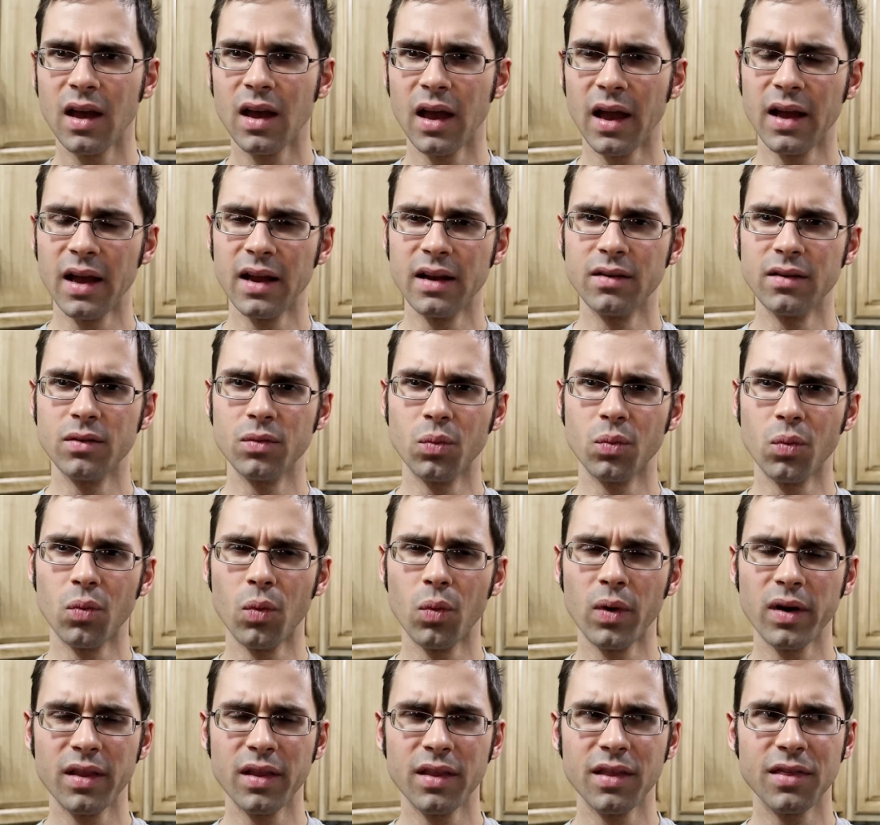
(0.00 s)
And
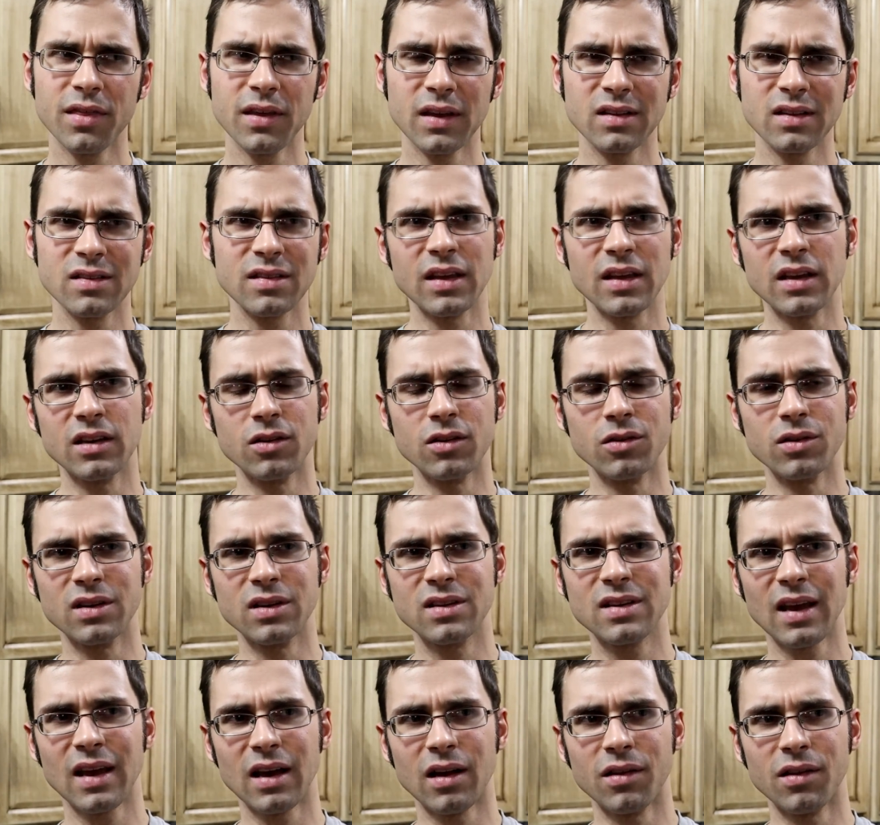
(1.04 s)
one of the things that they do to
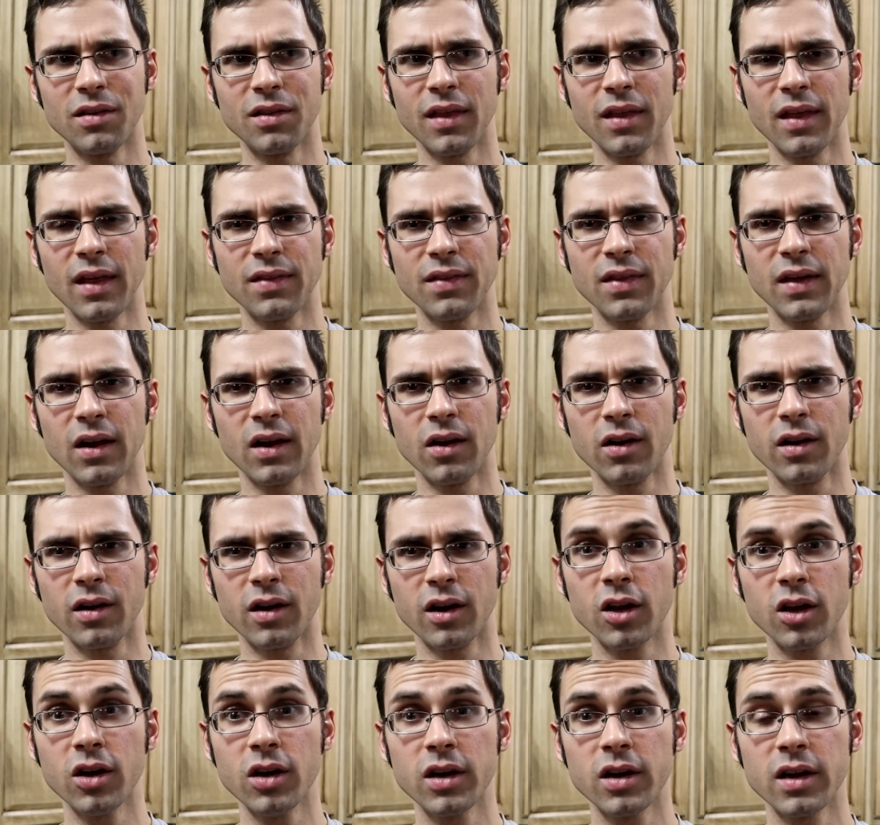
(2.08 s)
tell that they are
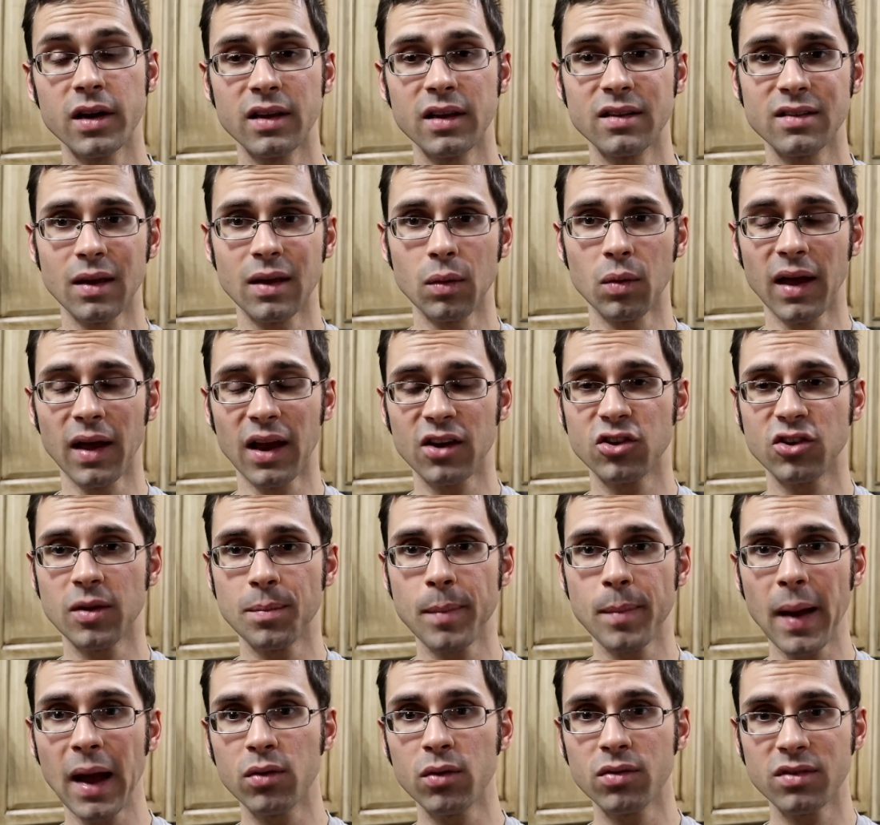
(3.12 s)
good is they will actually
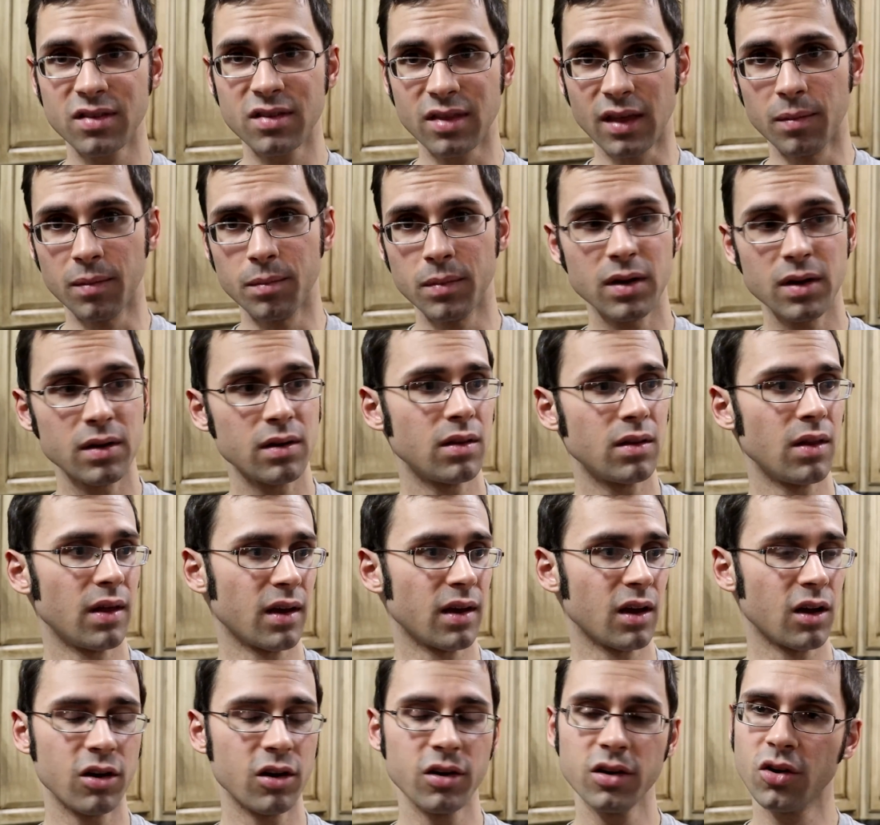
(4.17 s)
bounce them. Like
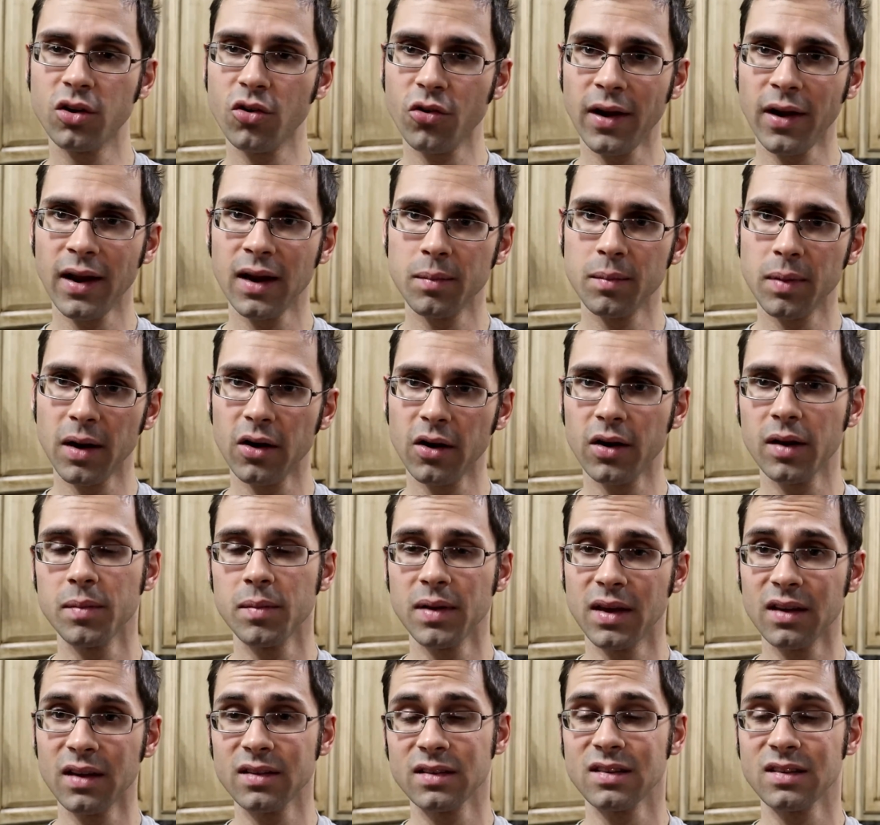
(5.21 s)
a good cranberry,
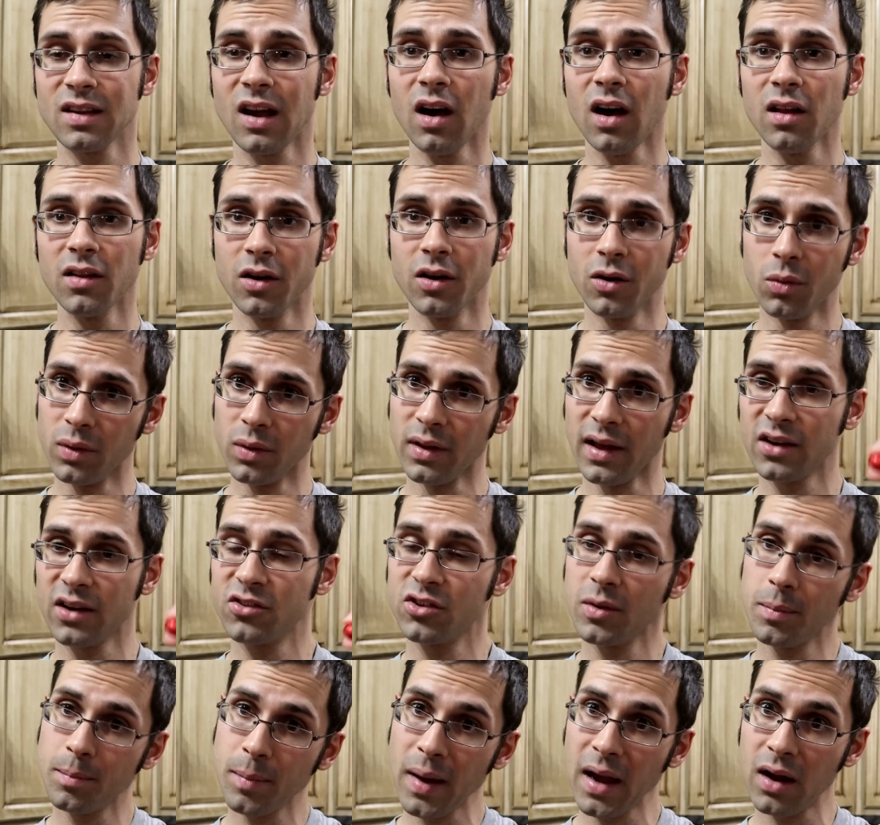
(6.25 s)
because it's hollow, will
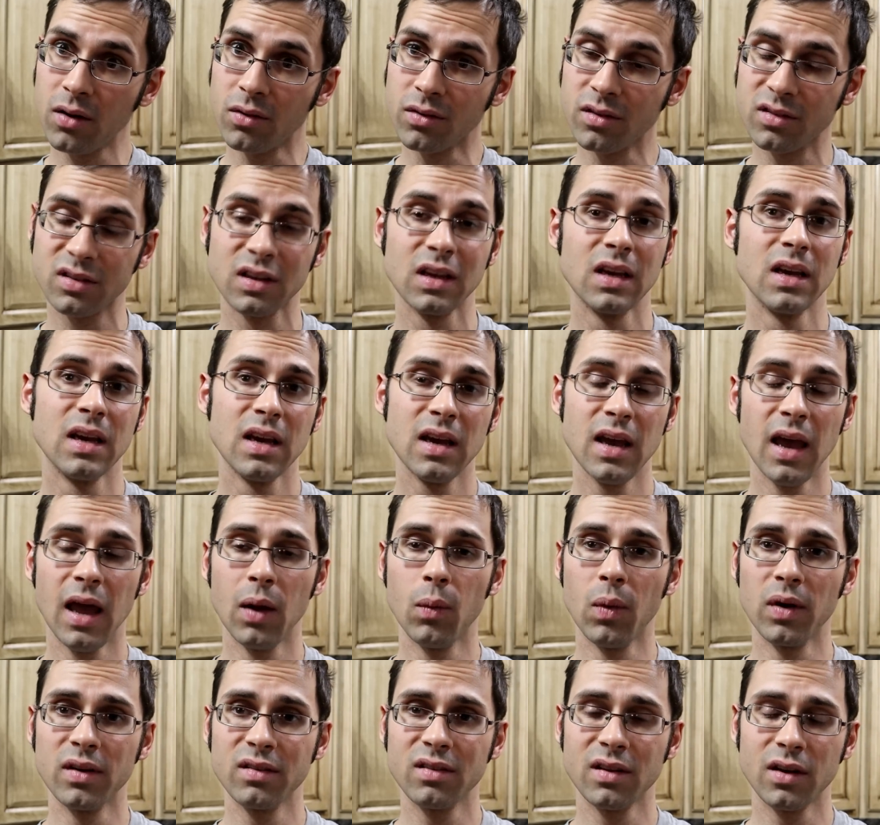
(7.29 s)
actually bounce, and
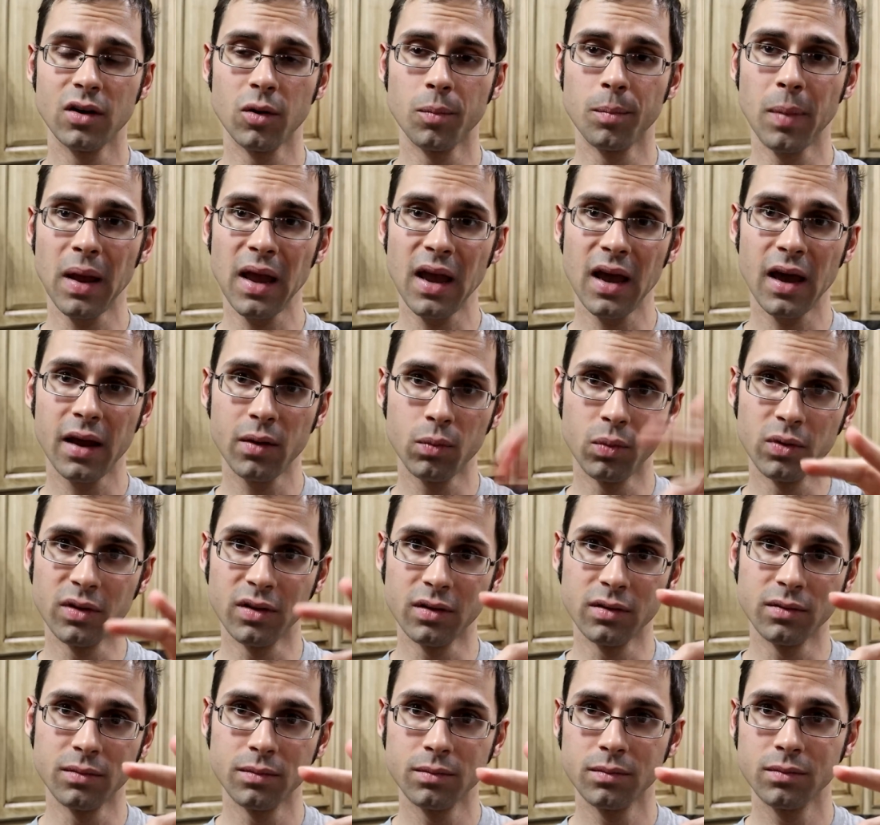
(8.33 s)
ones that are bad
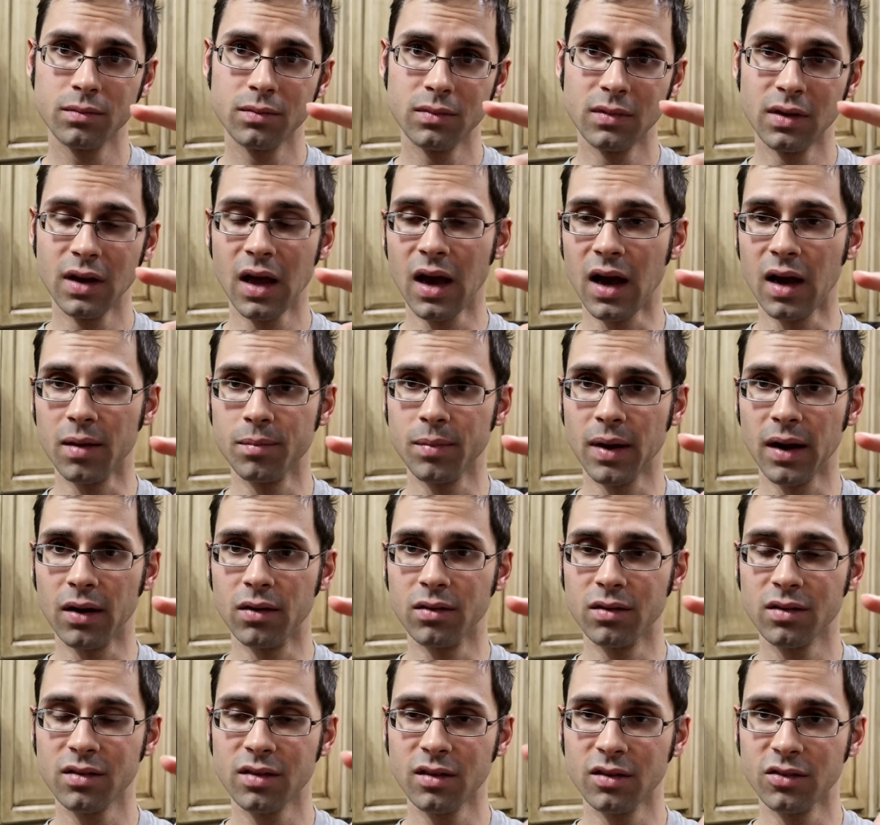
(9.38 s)
will not
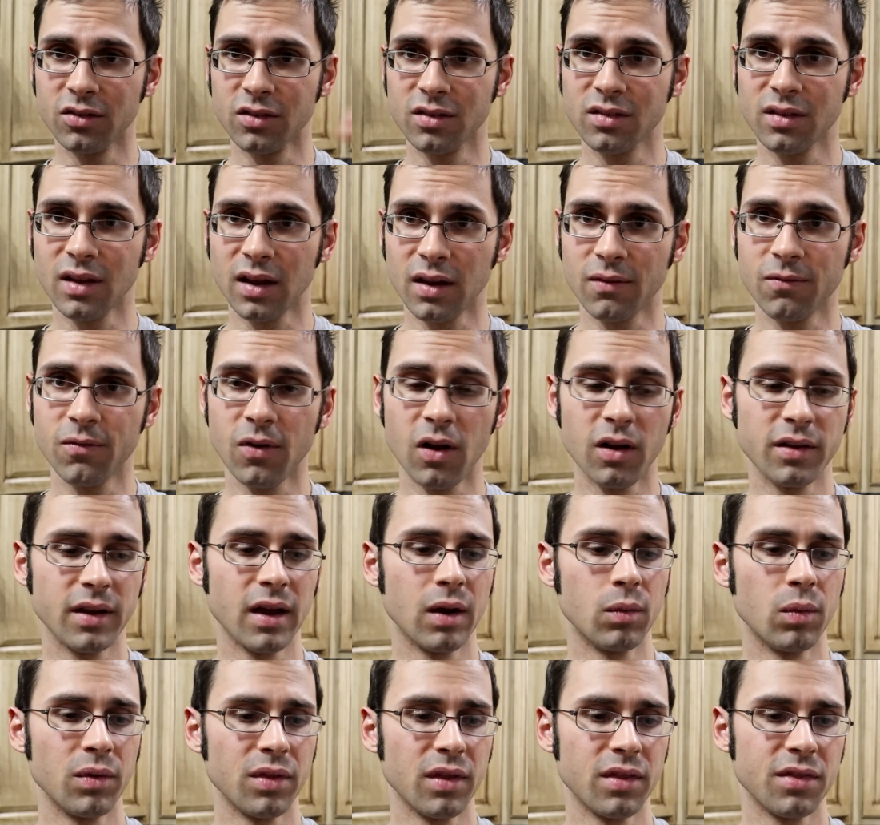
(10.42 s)
bounce. They'll just fall
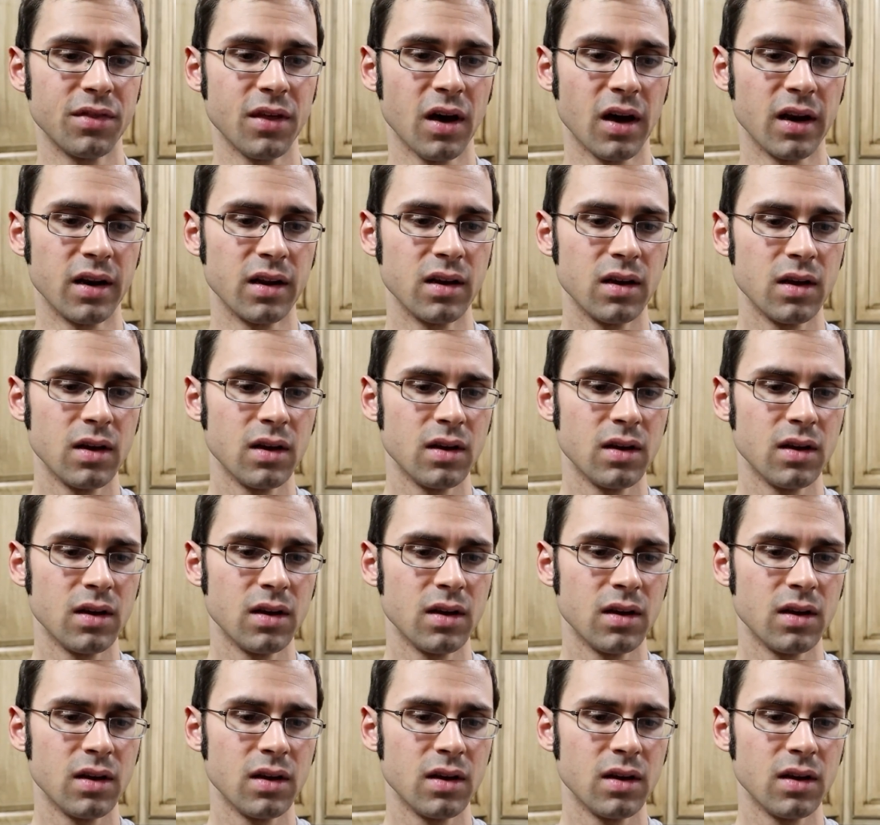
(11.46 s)
down with a thud.